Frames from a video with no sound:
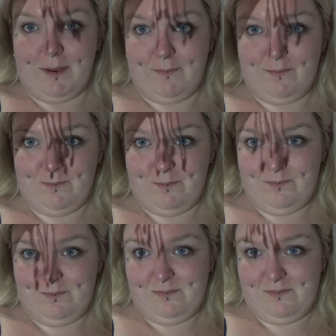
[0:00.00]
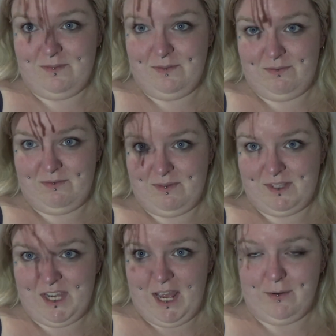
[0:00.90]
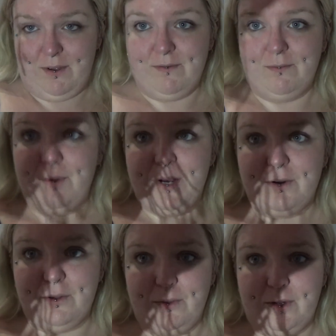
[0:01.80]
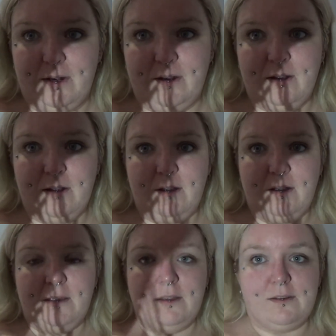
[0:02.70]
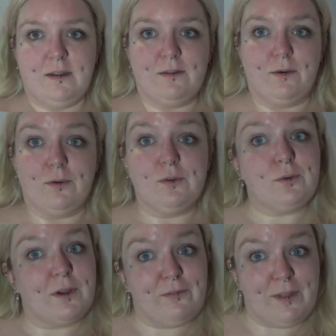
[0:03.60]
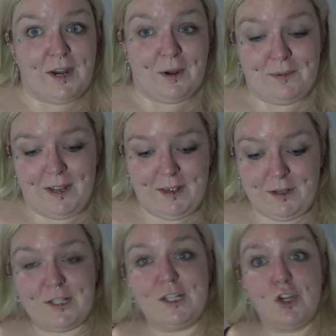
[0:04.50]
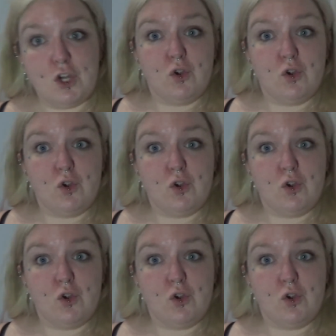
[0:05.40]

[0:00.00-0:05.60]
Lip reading: my shadow even weirder looking. Jeez, oh. Do you want a Flynn update? Because he's